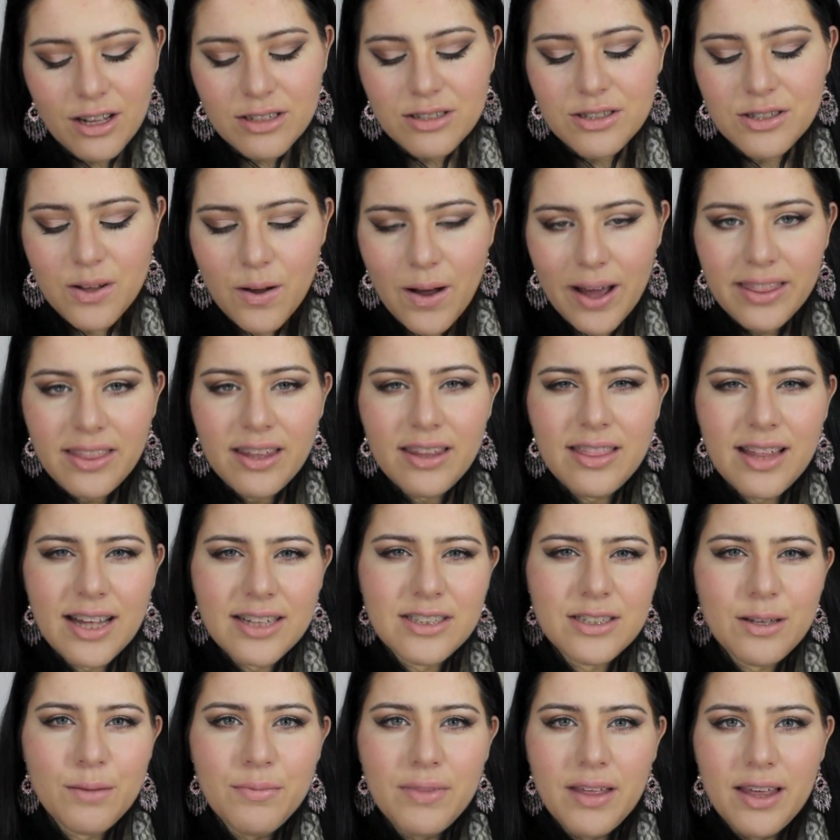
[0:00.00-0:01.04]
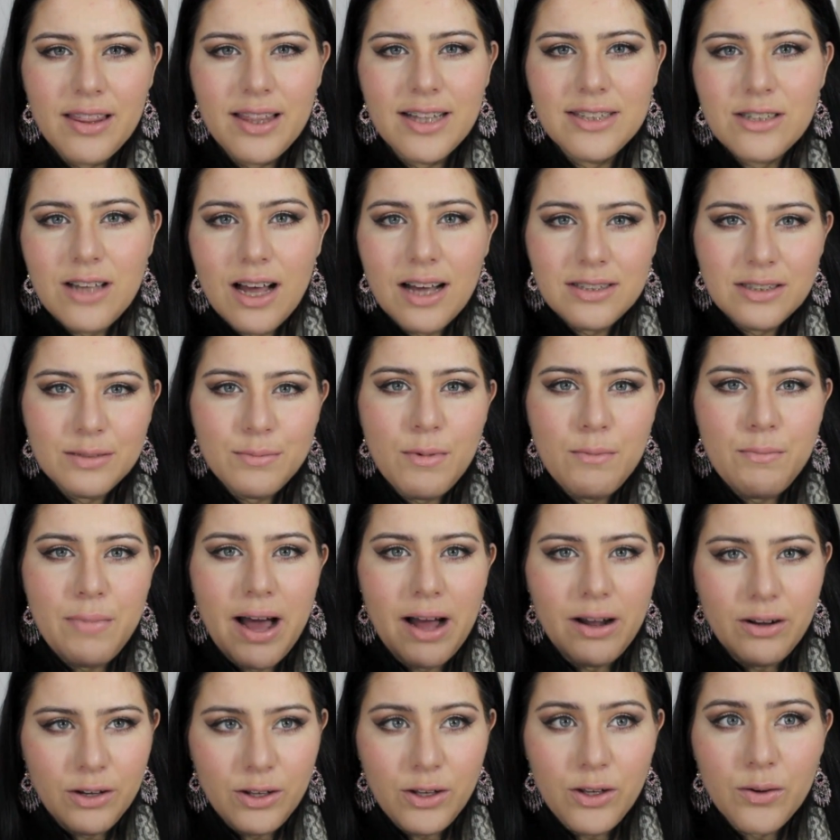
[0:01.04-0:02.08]
So I think that's something that's awesome
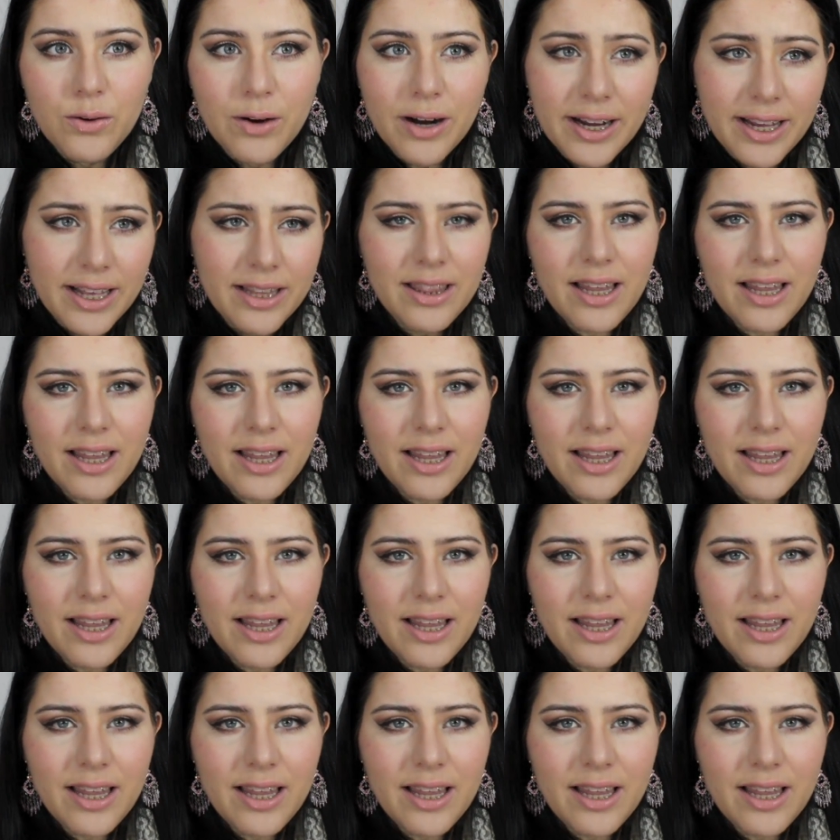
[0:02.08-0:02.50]
about New York.